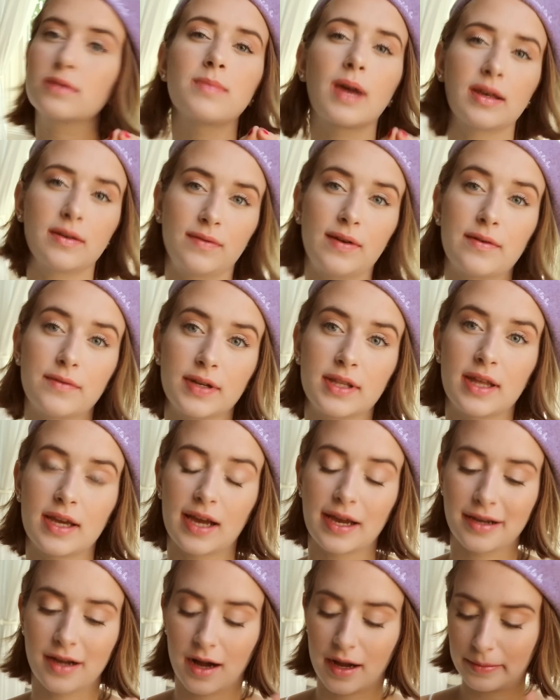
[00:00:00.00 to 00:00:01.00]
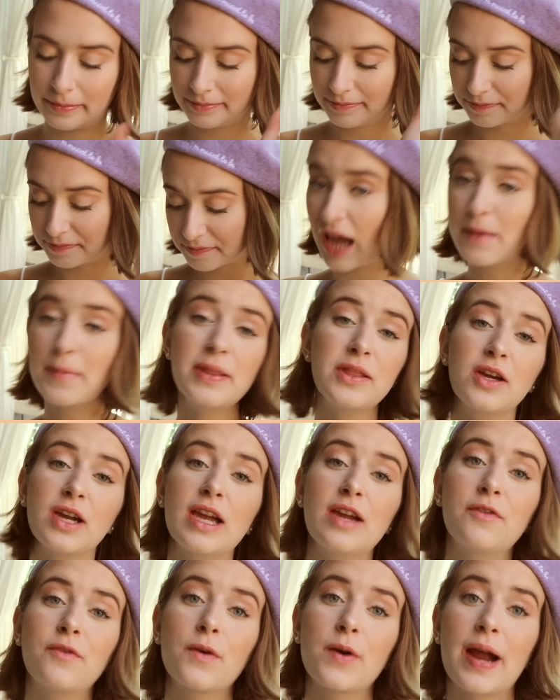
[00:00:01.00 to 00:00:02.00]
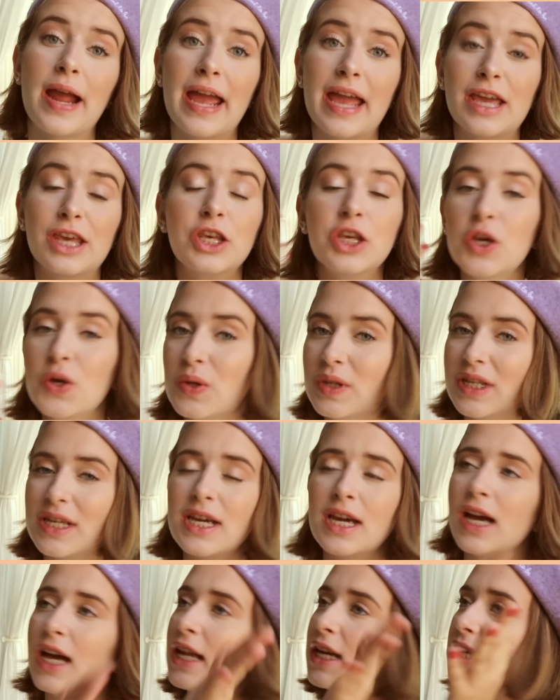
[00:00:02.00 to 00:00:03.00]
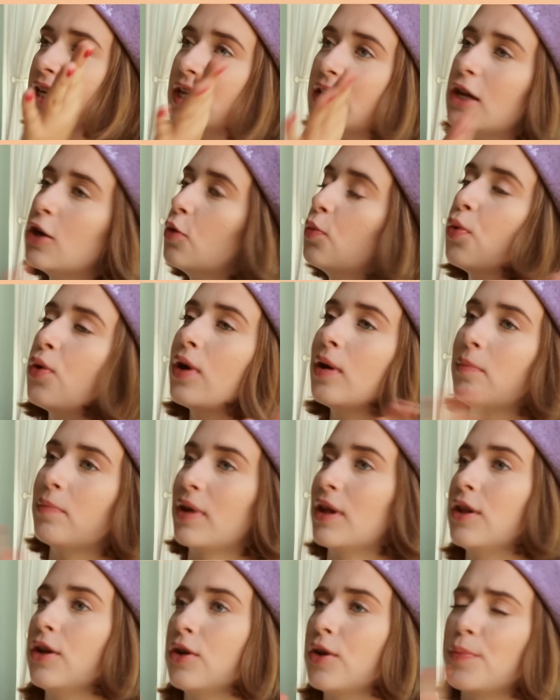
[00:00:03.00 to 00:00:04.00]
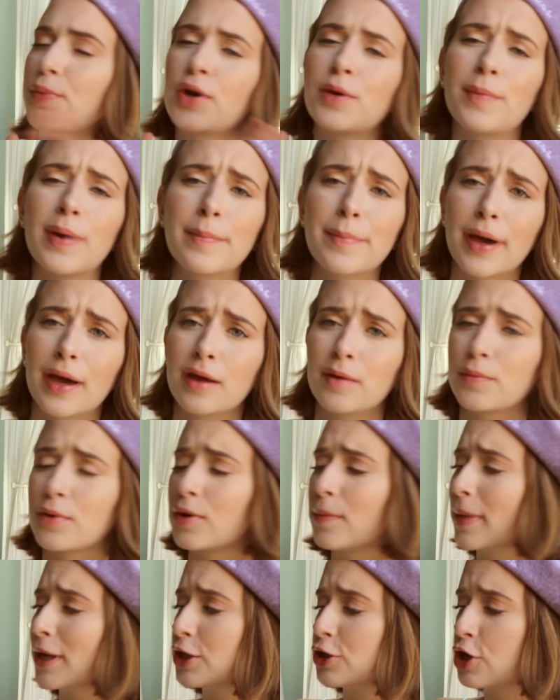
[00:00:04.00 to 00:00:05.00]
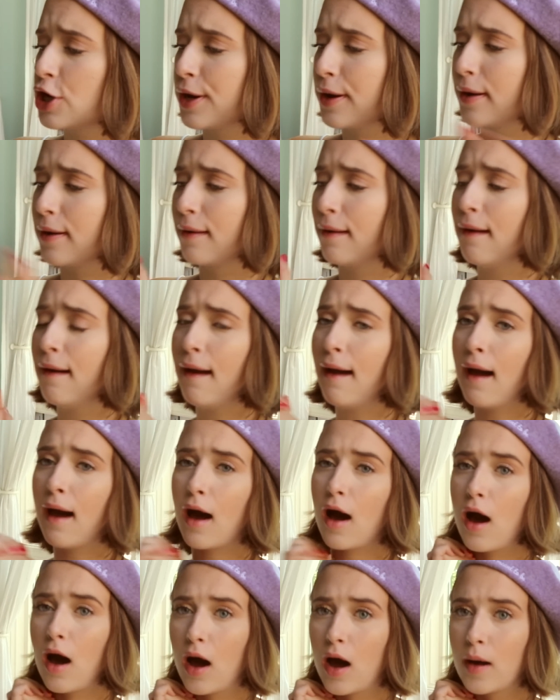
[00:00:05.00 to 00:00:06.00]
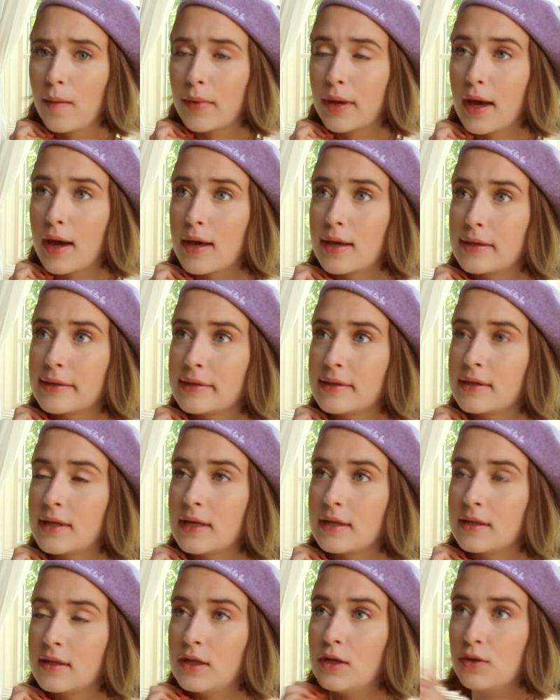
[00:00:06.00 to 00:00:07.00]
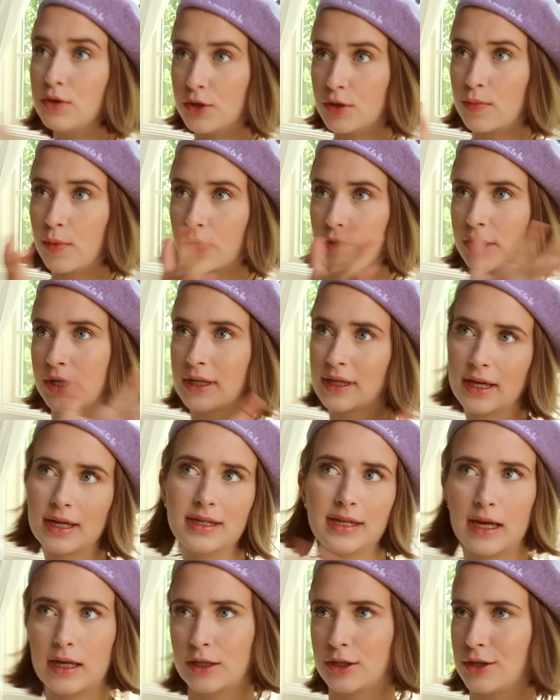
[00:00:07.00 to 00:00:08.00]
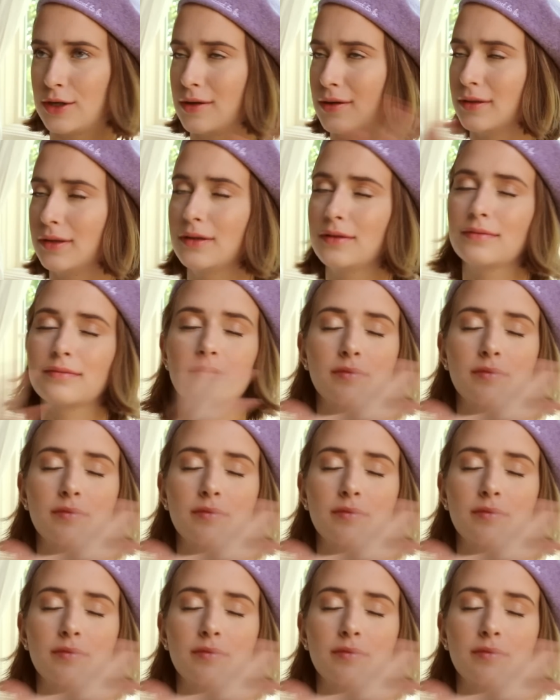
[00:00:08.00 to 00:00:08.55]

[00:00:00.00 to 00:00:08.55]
my favorite thing I got. I've been looking for a cute needlepoint pillow to put on my bed, put on my chair, because this YouTuber, she's like a dancer,